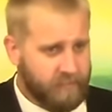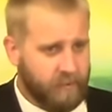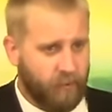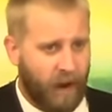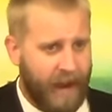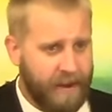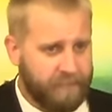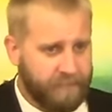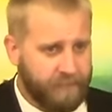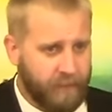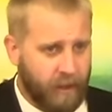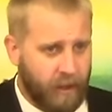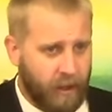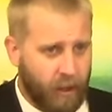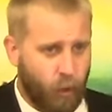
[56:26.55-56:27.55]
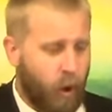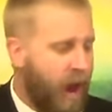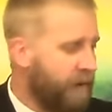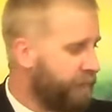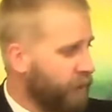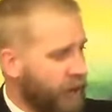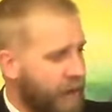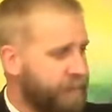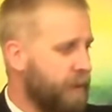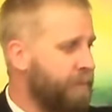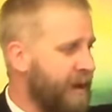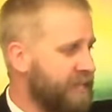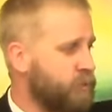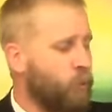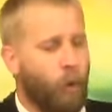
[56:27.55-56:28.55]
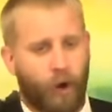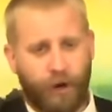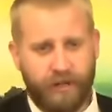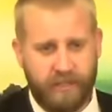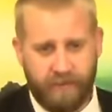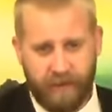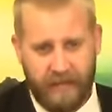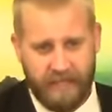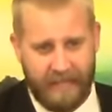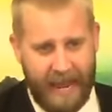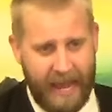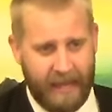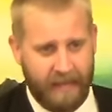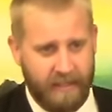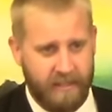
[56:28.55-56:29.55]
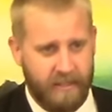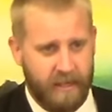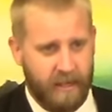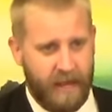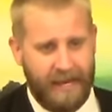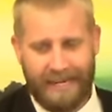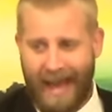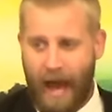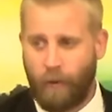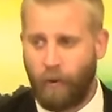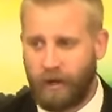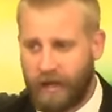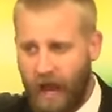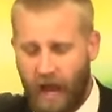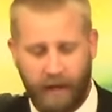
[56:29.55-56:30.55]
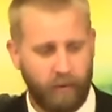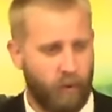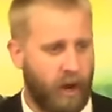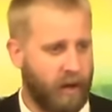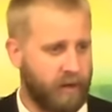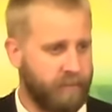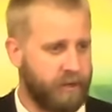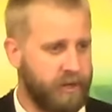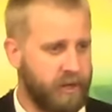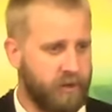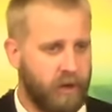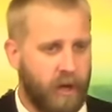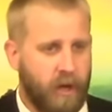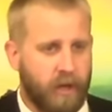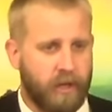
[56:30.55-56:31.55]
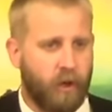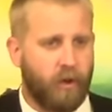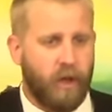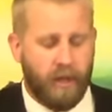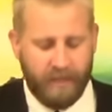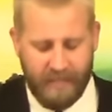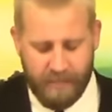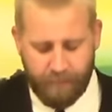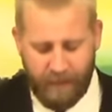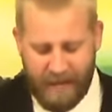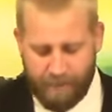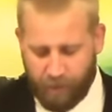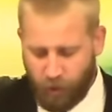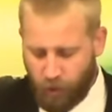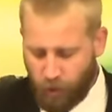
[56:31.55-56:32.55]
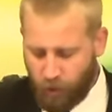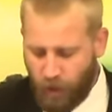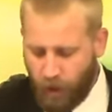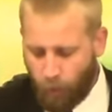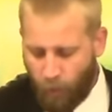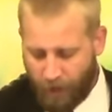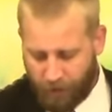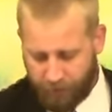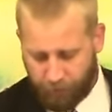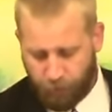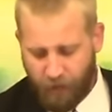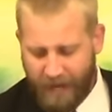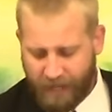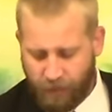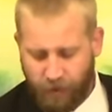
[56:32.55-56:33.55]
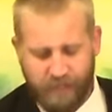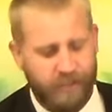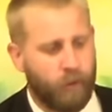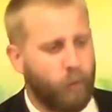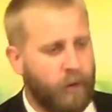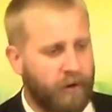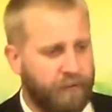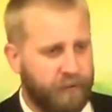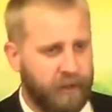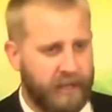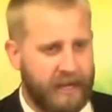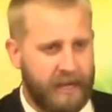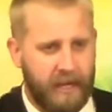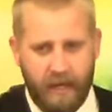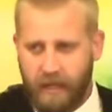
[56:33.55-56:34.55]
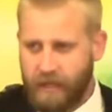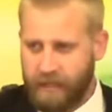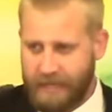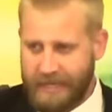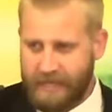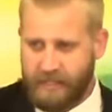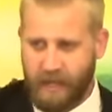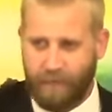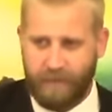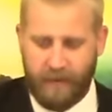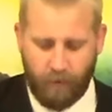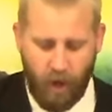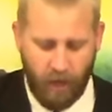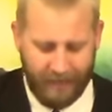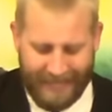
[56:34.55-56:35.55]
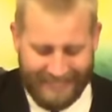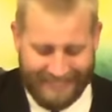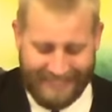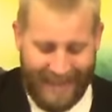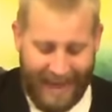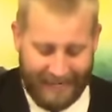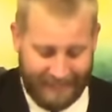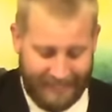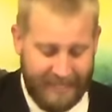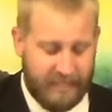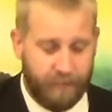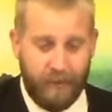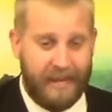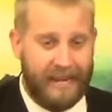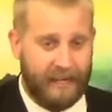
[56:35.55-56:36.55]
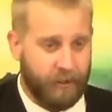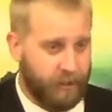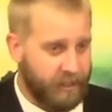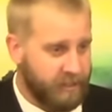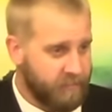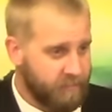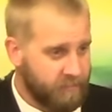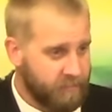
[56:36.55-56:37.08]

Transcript: right? Who offered up the best works of his hands and not what God had wanted him to do. You know, these people who, whether through ignorance or willfully, did something wrong, let's not at least be ignorant